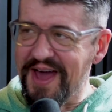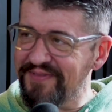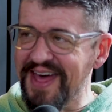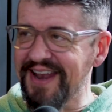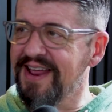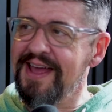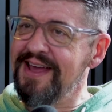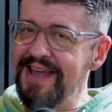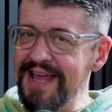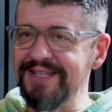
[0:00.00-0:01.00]
have that
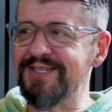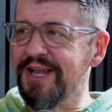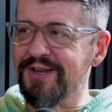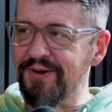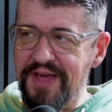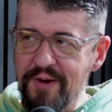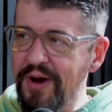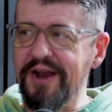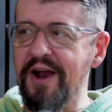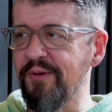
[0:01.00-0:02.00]
instinct or that
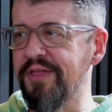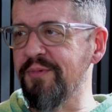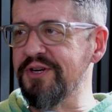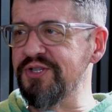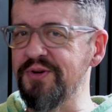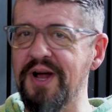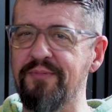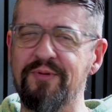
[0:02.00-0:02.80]
radar that we shoot up.